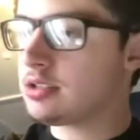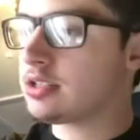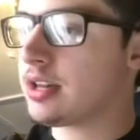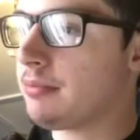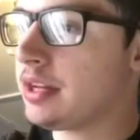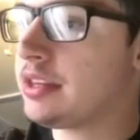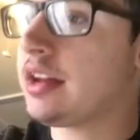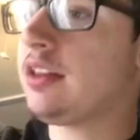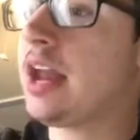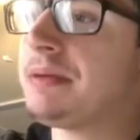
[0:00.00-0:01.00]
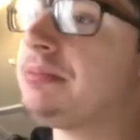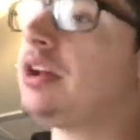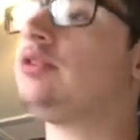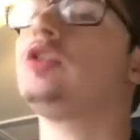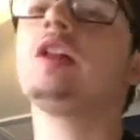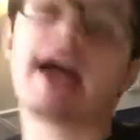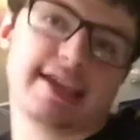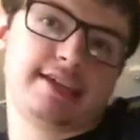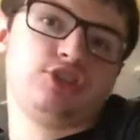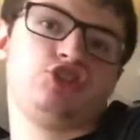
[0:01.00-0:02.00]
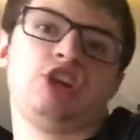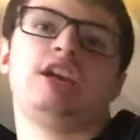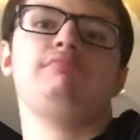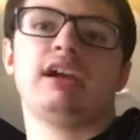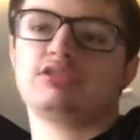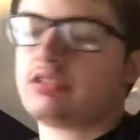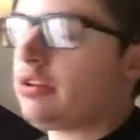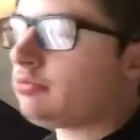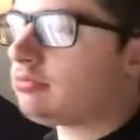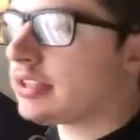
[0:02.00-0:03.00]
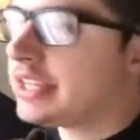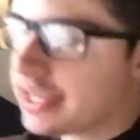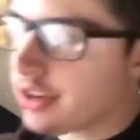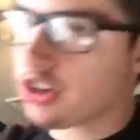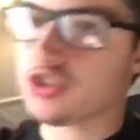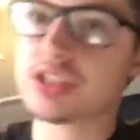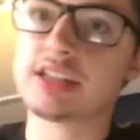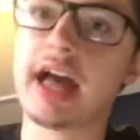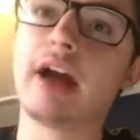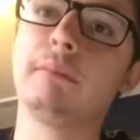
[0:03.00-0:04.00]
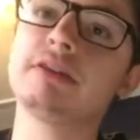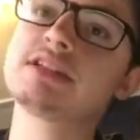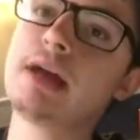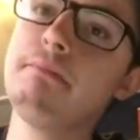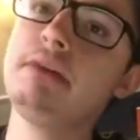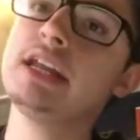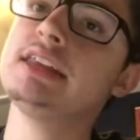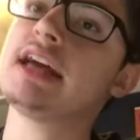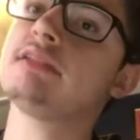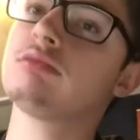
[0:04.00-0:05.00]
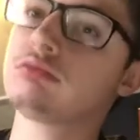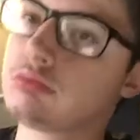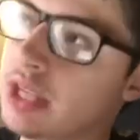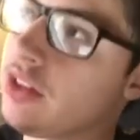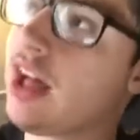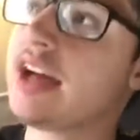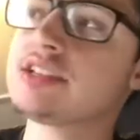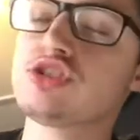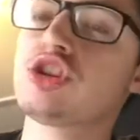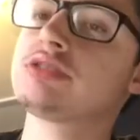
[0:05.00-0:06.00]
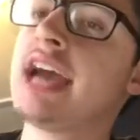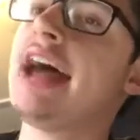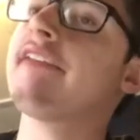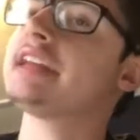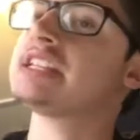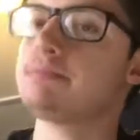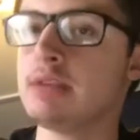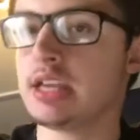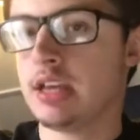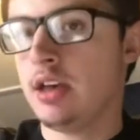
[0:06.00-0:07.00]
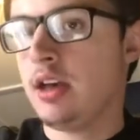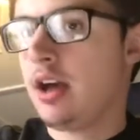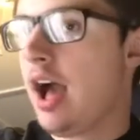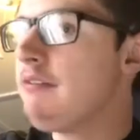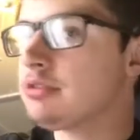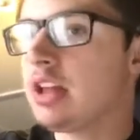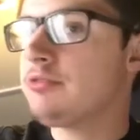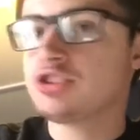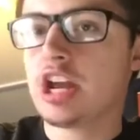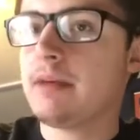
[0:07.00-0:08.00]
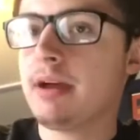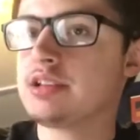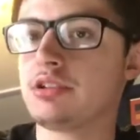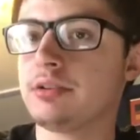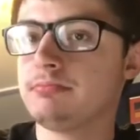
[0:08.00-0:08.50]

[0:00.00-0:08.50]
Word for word: somebody that a lot of people don't like is Shayna Baszler. They don't get her style, but somebody that realizes her talent is me. I've loved Shayna Baszler.